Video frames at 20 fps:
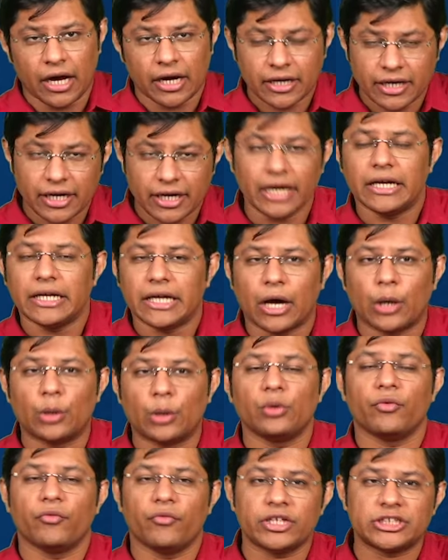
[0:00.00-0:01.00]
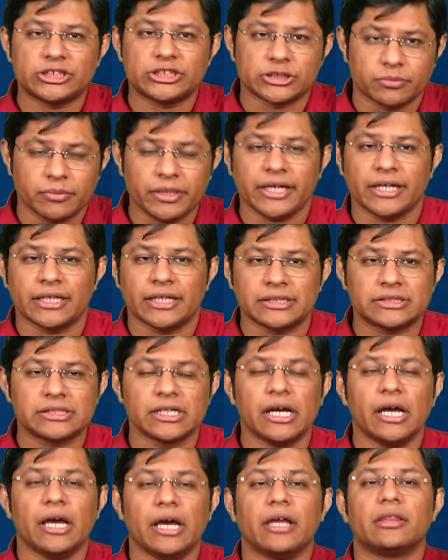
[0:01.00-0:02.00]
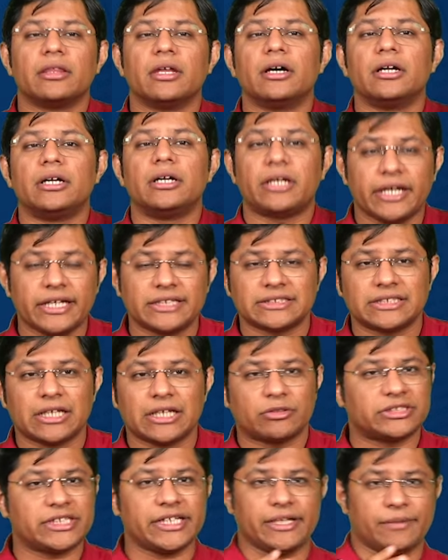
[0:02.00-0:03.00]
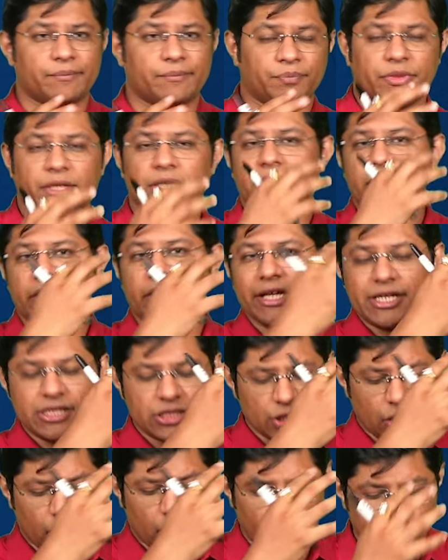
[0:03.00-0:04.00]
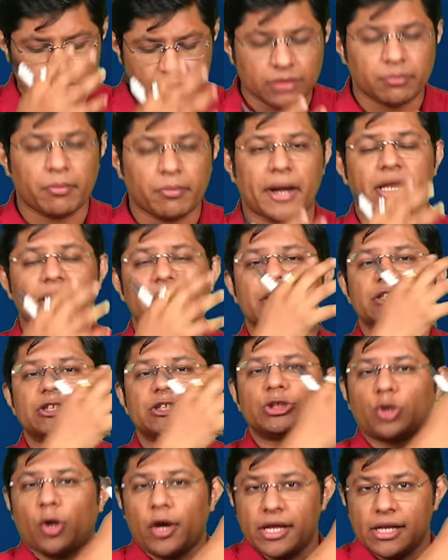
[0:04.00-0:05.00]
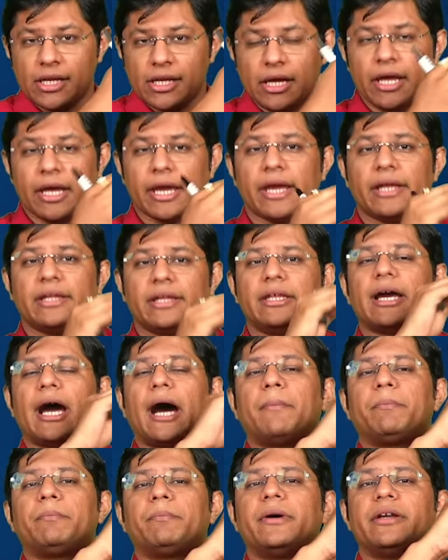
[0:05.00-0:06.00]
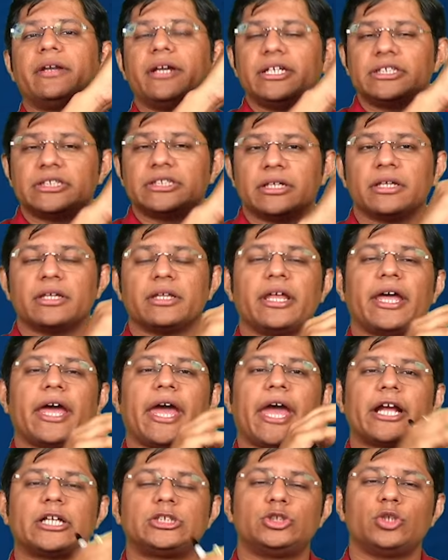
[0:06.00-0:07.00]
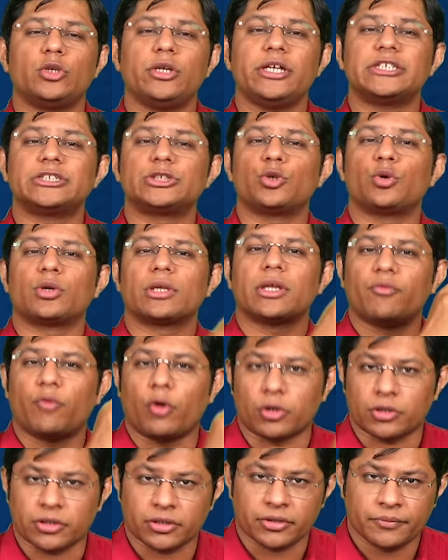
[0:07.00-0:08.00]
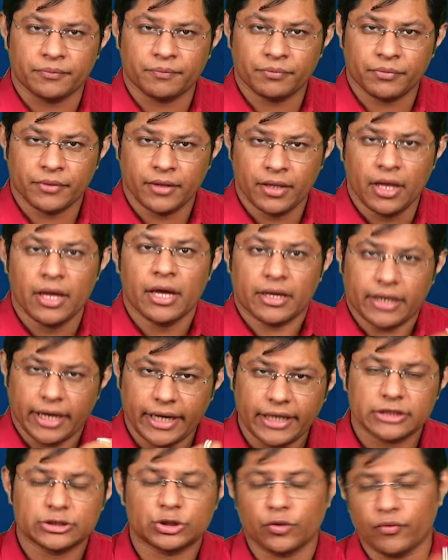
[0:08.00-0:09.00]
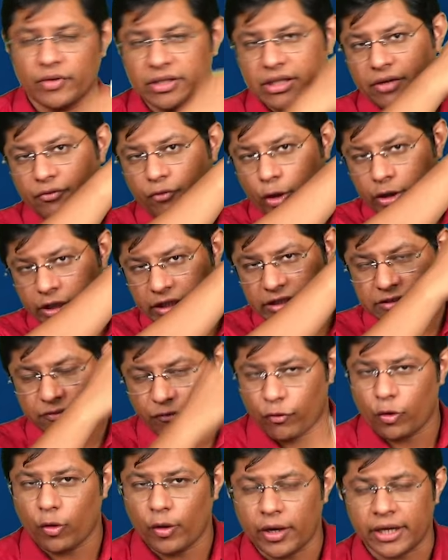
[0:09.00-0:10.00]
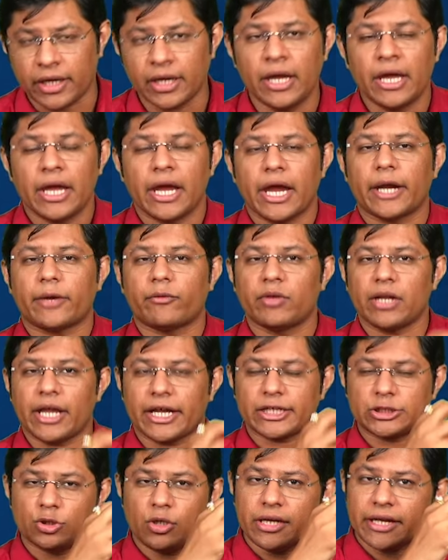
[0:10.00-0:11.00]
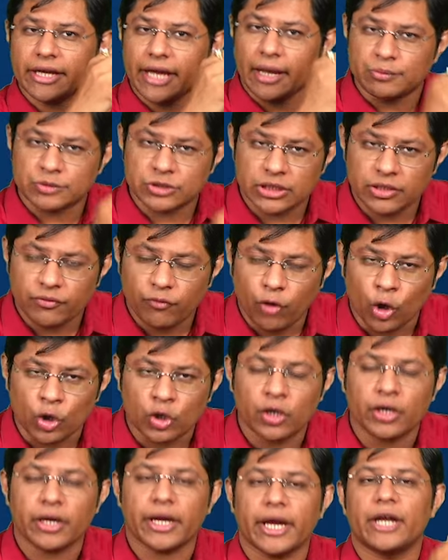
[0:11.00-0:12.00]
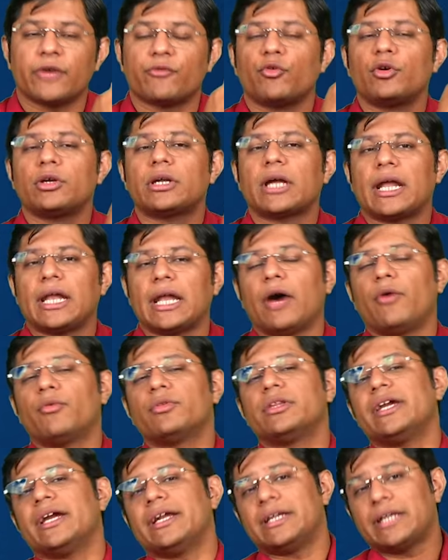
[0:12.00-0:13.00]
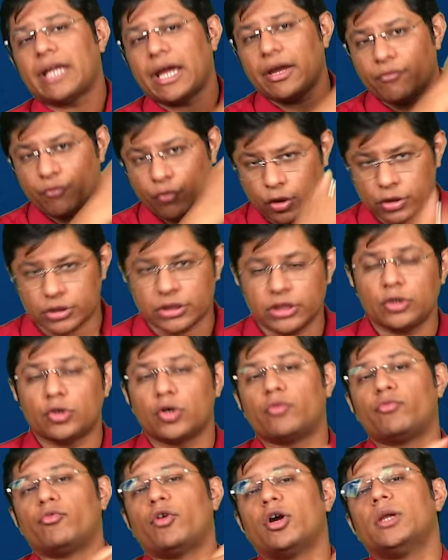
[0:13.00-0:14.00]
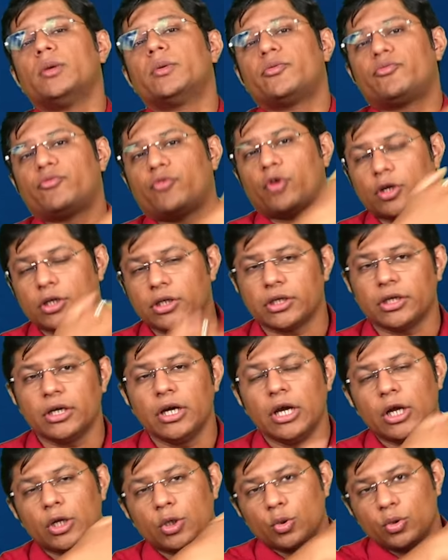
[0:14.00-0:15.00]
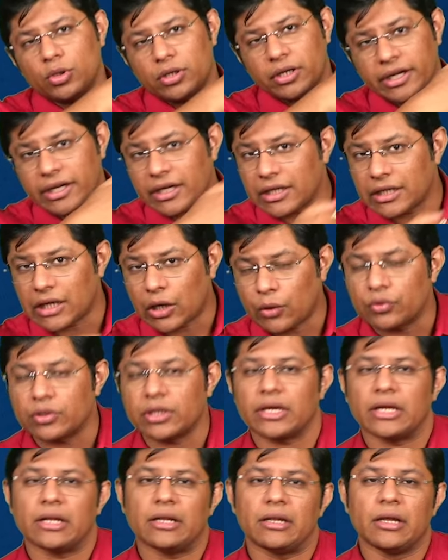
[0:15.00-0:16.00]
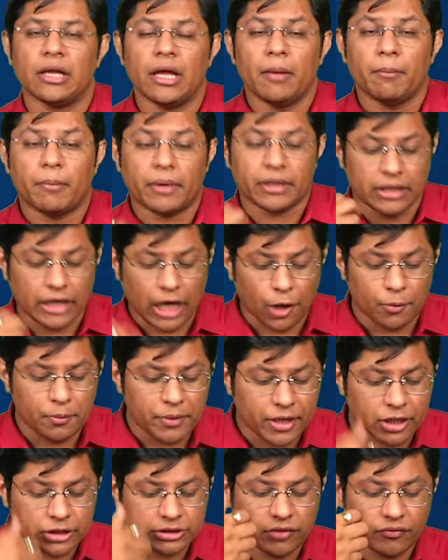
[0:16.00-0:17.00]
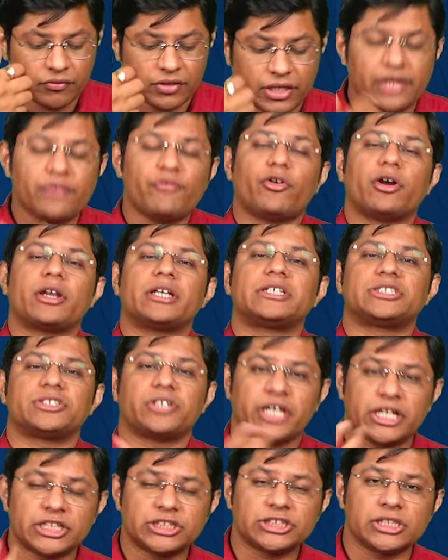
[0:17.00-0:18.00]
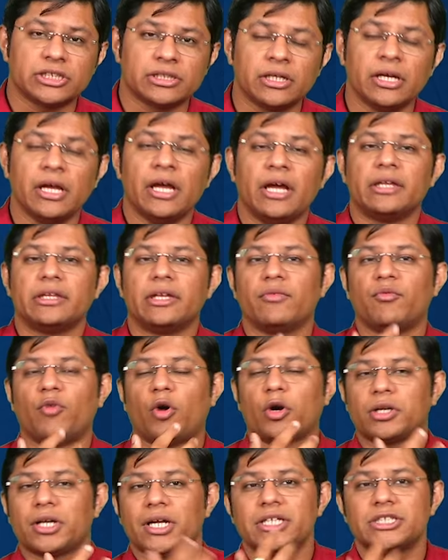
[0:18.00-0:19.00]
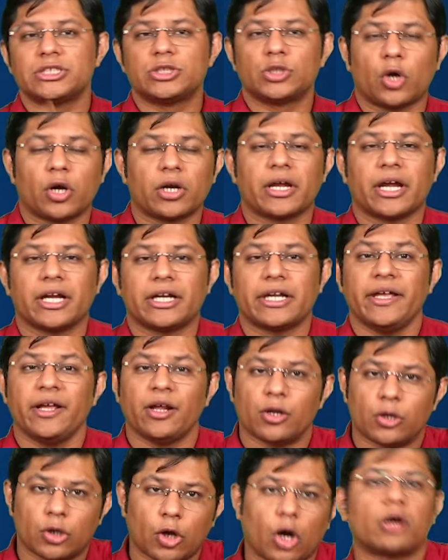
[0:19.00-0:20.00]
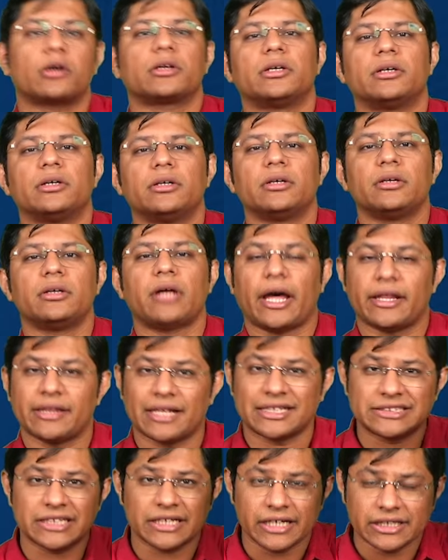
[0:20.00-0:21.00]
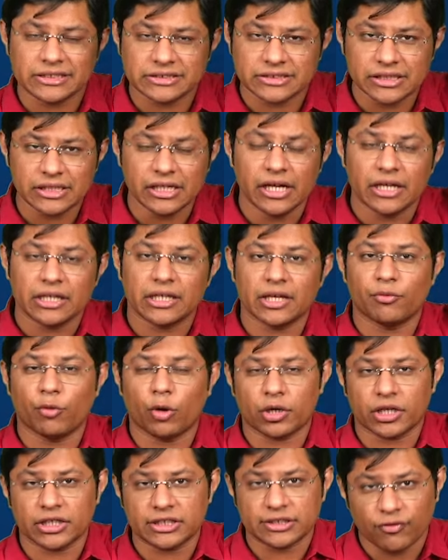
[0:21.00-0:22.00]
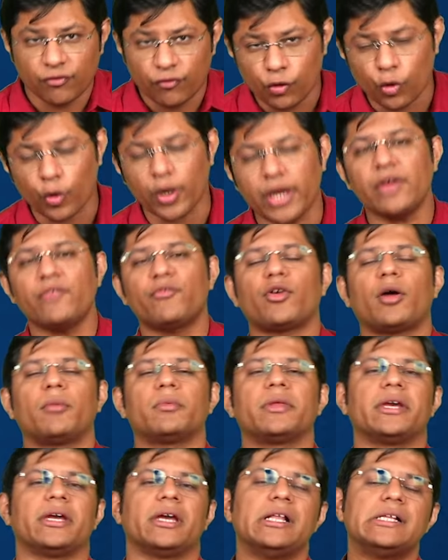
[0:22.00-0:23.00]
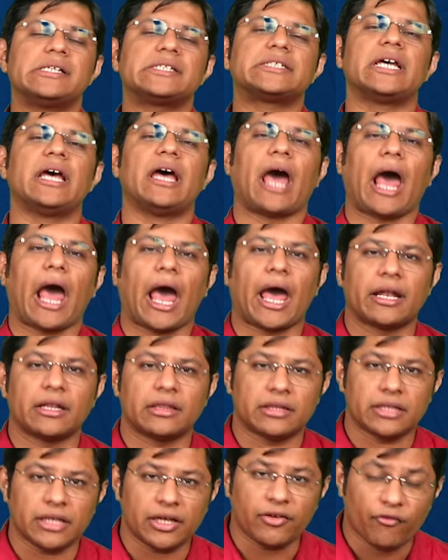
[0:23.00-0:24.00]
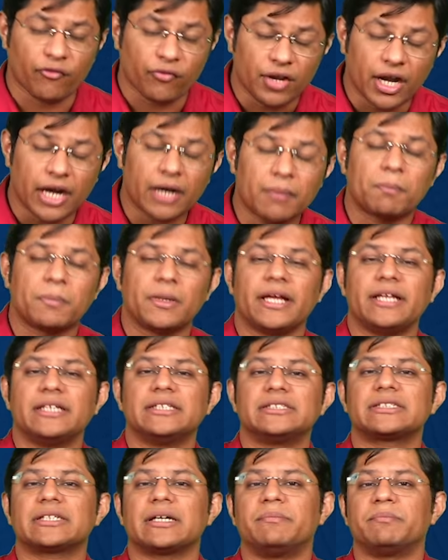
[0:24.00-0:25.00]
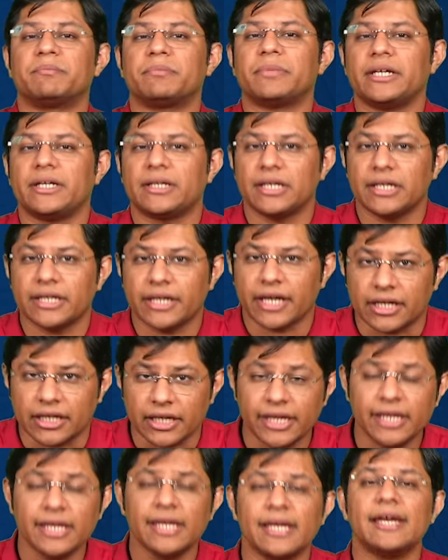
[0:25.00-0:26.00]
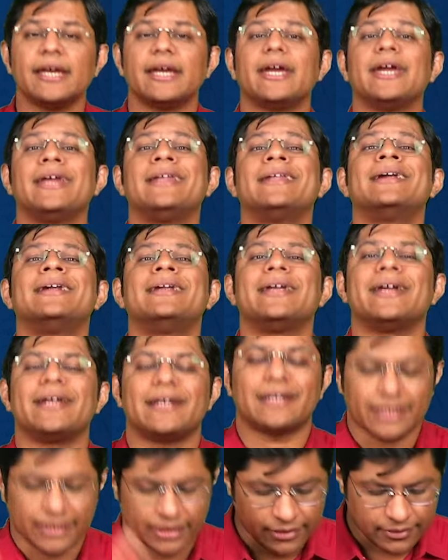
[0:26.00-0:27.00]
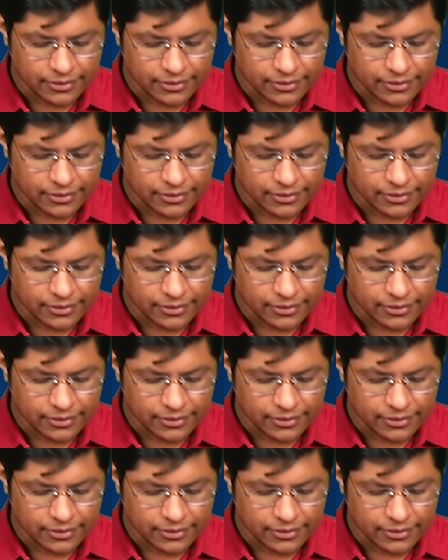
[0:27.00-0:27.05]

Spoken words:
cut down, which means the trees, now see, the trees or for that matter, the soil in the upper region, they actually store the water. Right? So, when the water is flowing, it will actually capture the water. It won't allow the entire water or volume of water to drain down the hill. But now, because of deforestation, the water is not getting locked. And as a reason, the water is flowing from the hills and the flood plain is completely getting inundated.